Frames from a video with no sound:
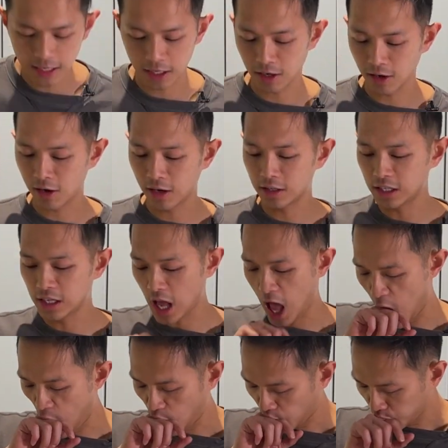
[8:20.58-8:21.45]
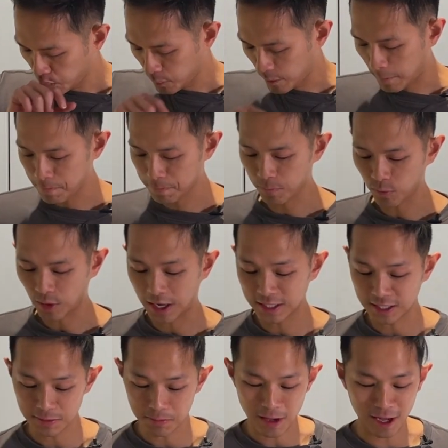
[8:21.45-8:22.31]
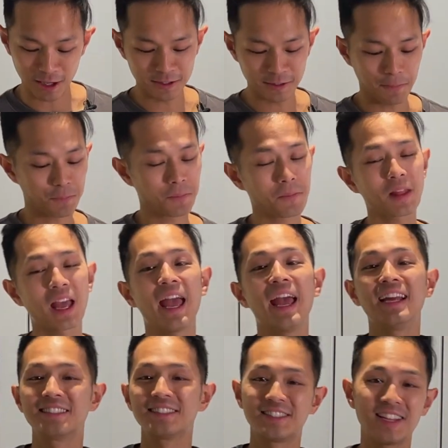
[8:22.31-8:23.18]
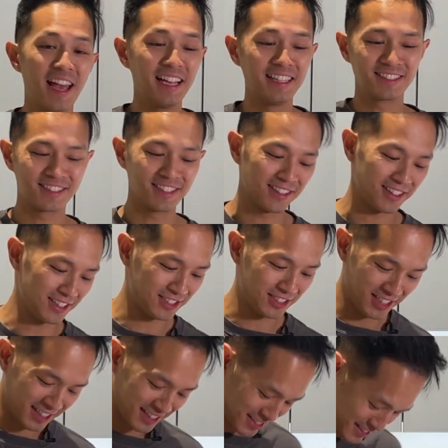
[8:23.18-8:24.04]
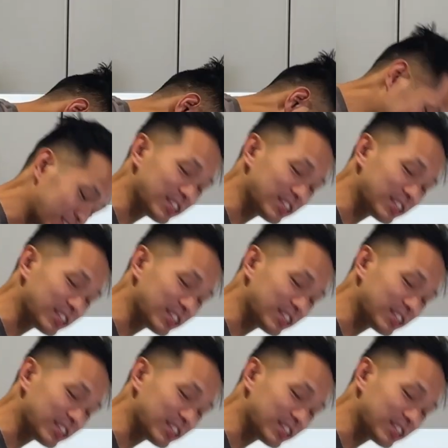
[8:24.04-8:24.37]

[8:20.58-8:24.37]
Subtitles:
it already smells and tastes delicious. It's